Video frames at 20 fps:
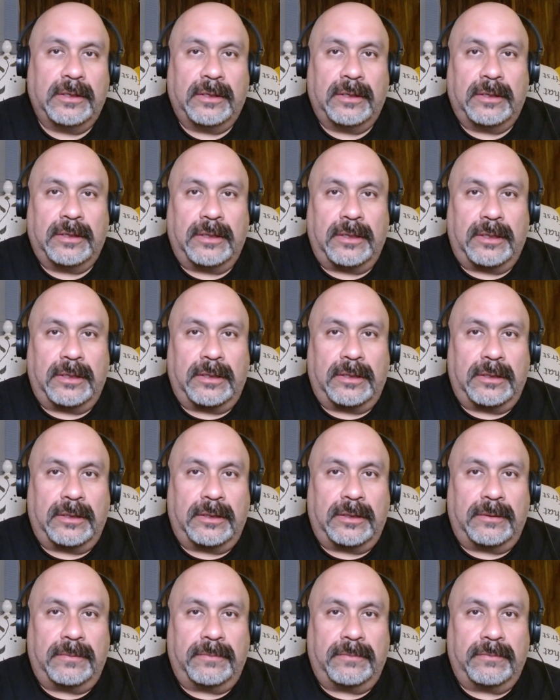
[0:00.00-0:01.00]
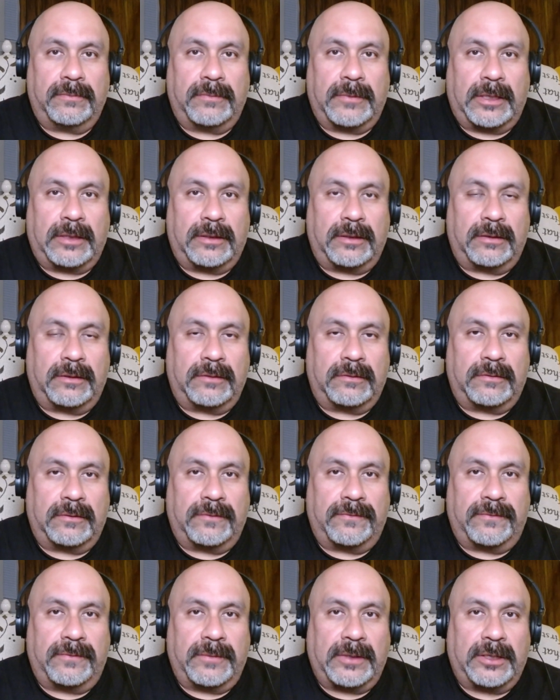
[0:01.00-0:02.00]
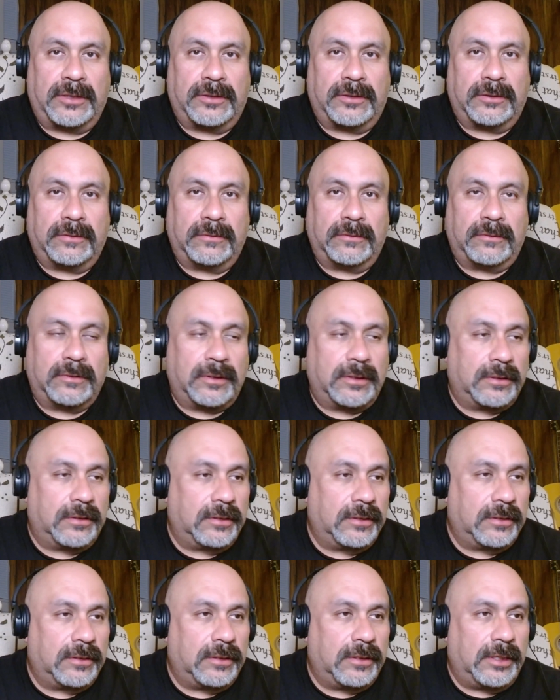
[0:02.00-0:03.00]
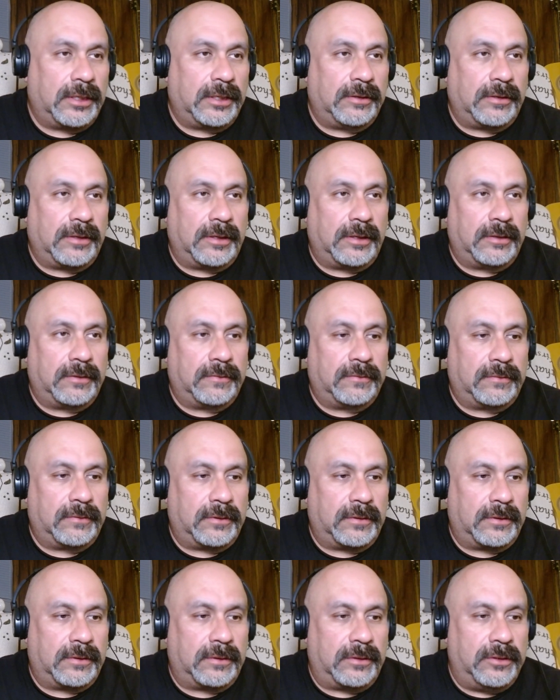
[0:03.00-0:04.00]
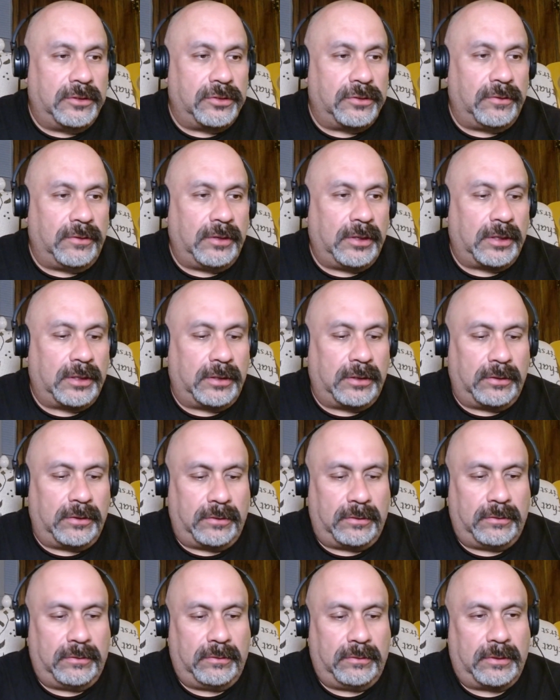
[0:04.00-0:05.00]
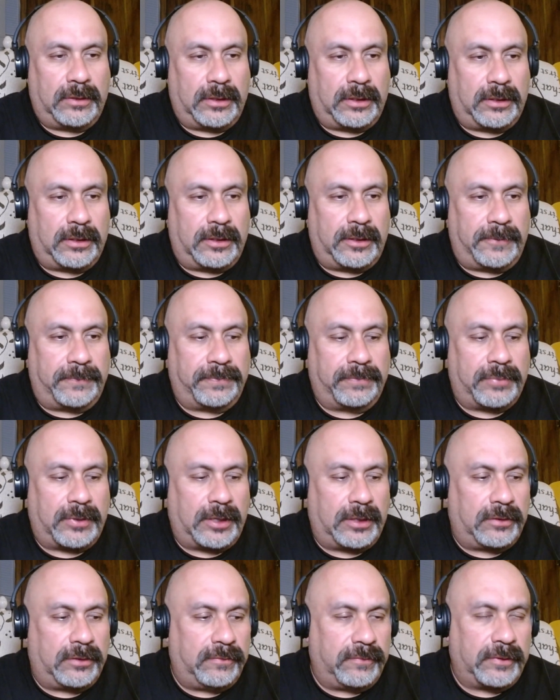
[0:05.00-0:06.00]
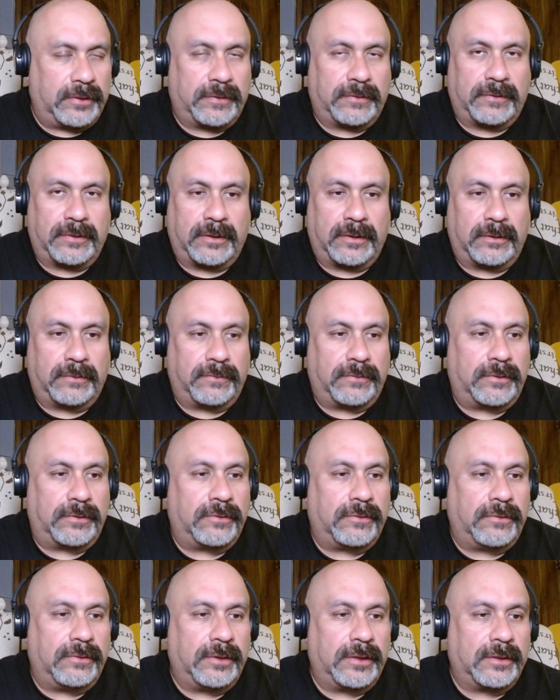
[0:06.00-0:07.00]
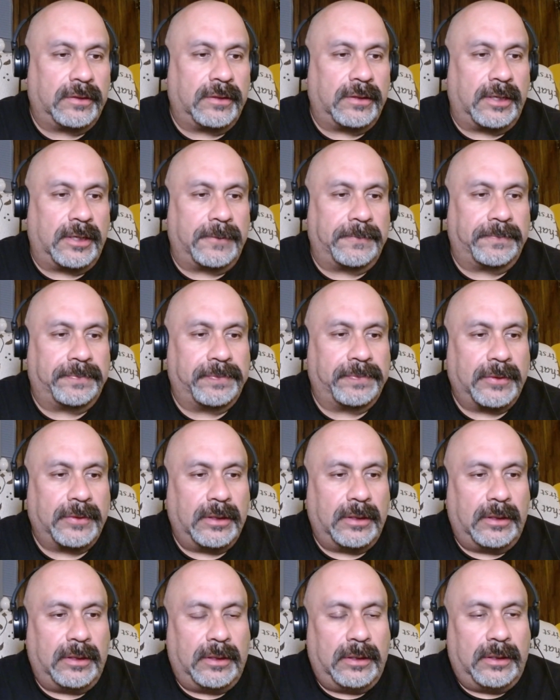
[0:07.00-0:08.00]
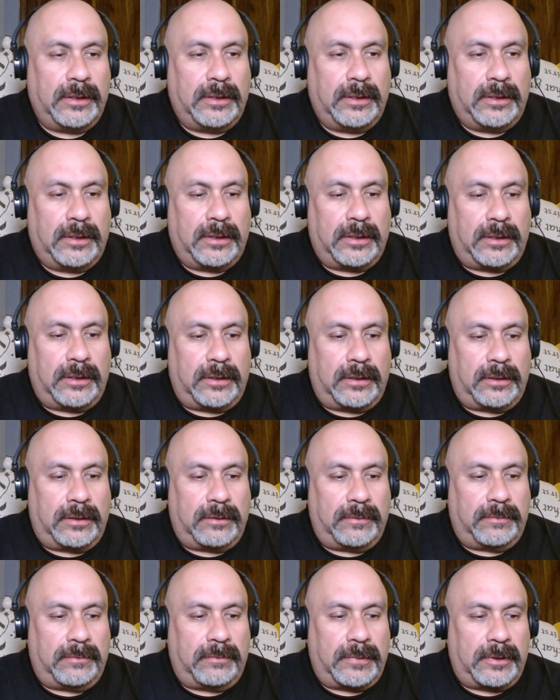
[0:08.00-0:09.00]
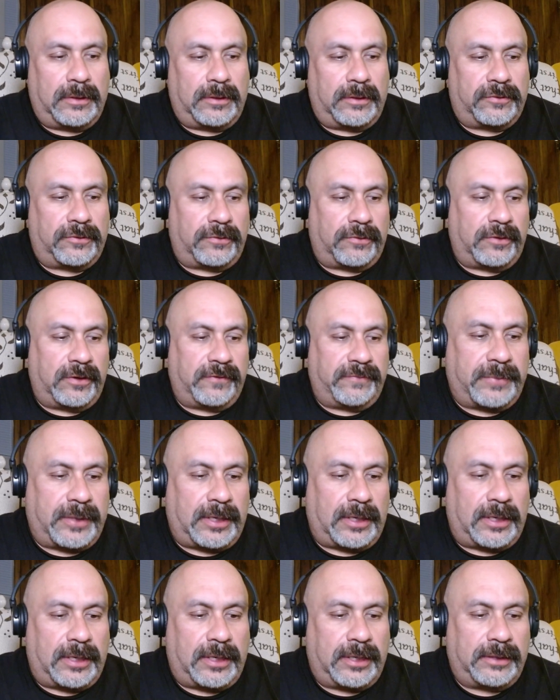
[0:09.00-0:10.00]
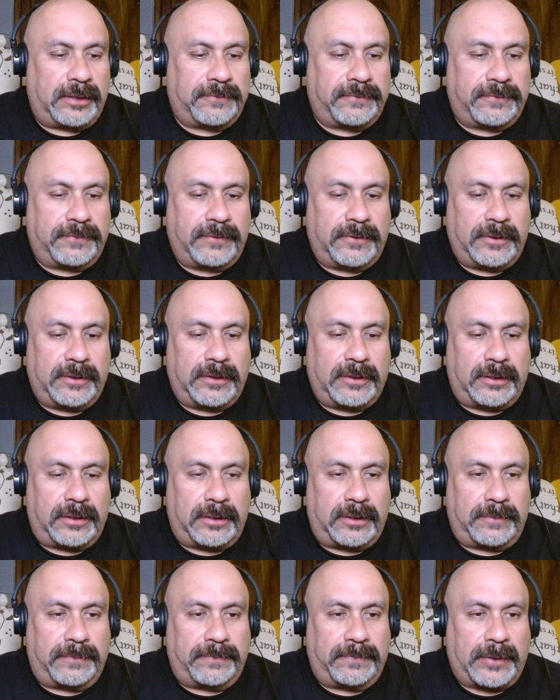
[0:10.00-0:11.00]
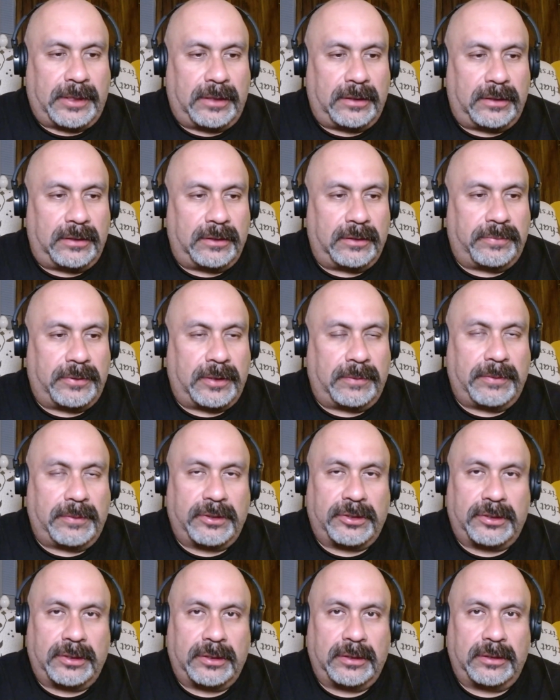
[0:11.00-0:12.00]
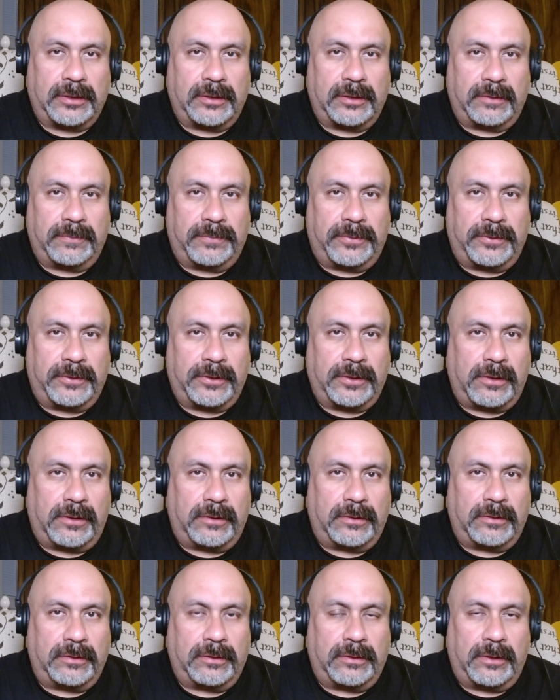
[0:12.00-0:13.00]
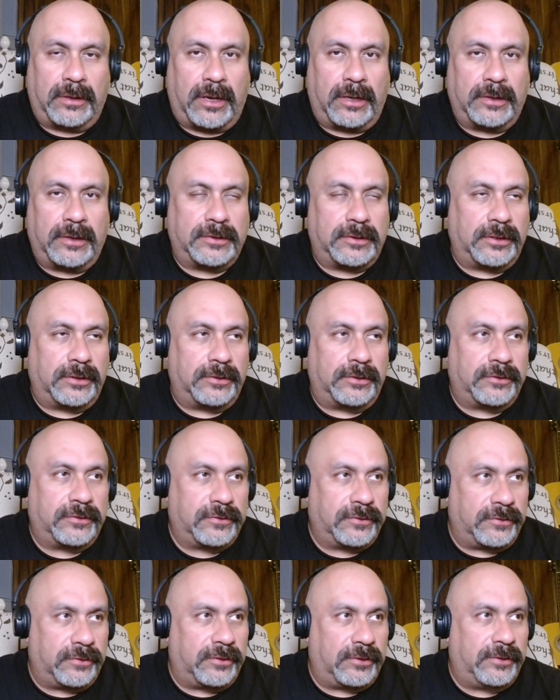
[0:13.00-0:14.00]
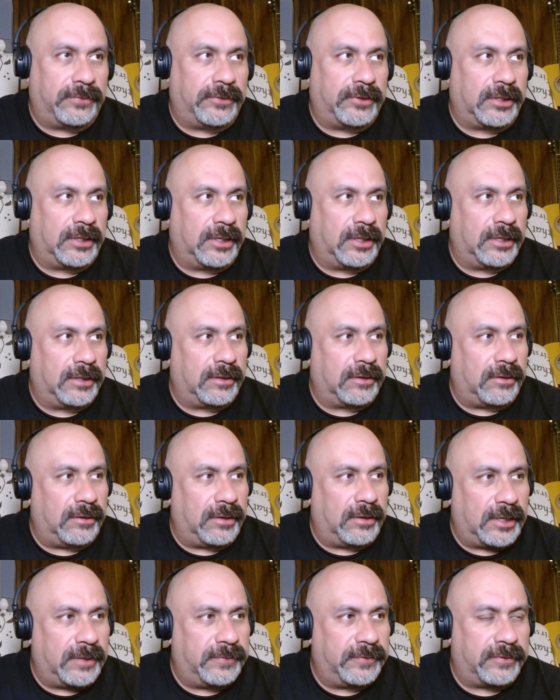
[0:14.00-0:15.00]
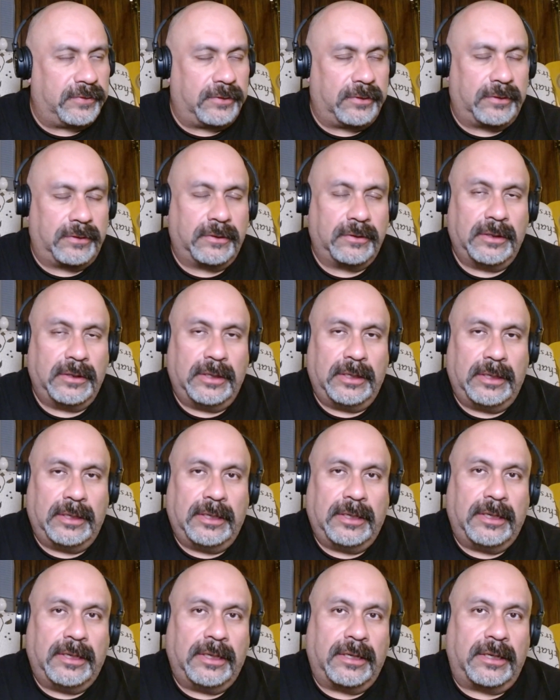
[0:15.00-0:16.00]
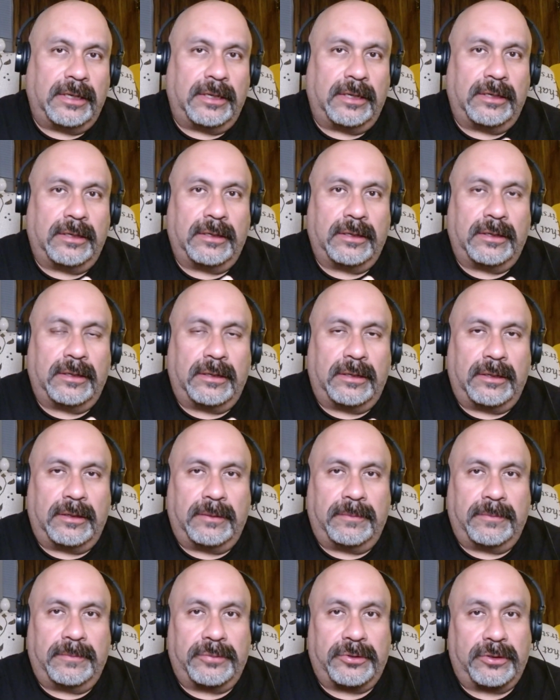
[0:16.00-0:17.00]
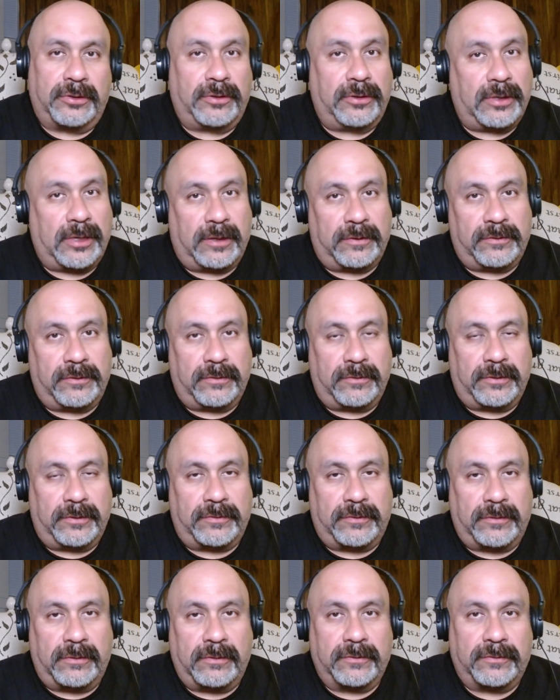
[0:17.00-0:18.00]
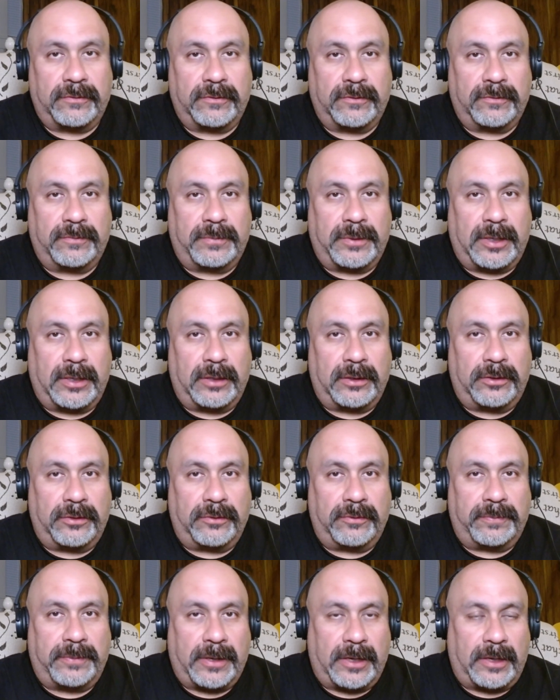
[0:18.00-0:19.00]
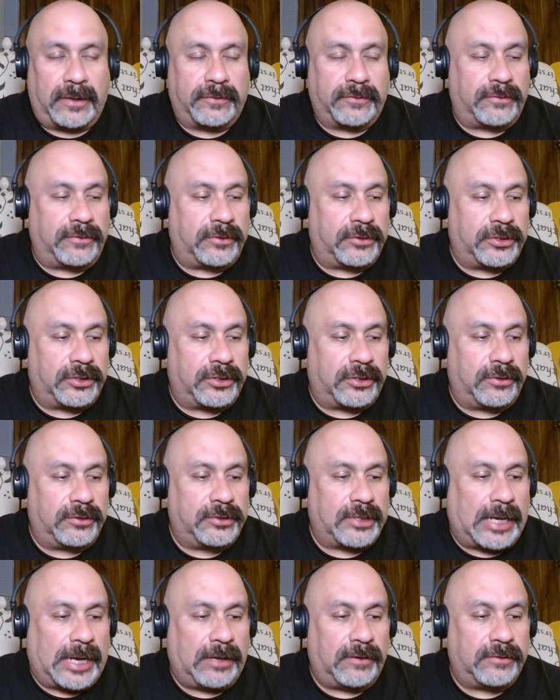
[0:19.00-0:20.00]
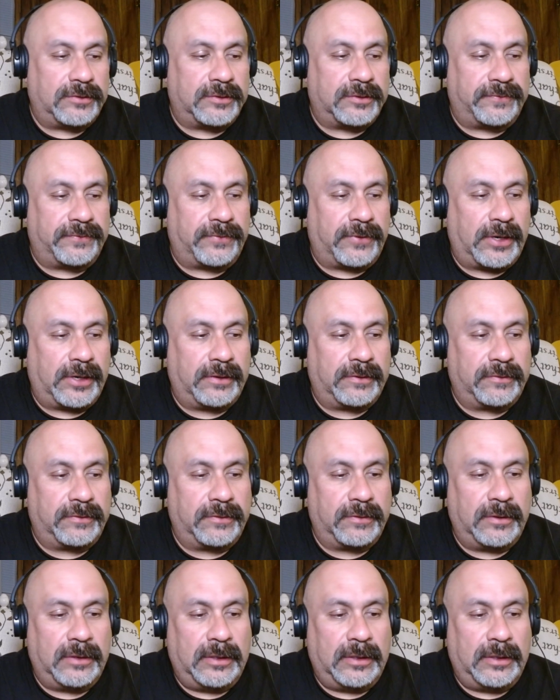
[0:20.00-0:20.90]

and I think it's informational, and I think a lot of you guys enjoy it. And but I do want to say real quick that the story of life. I did publish it in a book called Lost in the Storm. You can get that on Amazon. And I'm sure you guys know this also, but I do pastor a church, House of Rest.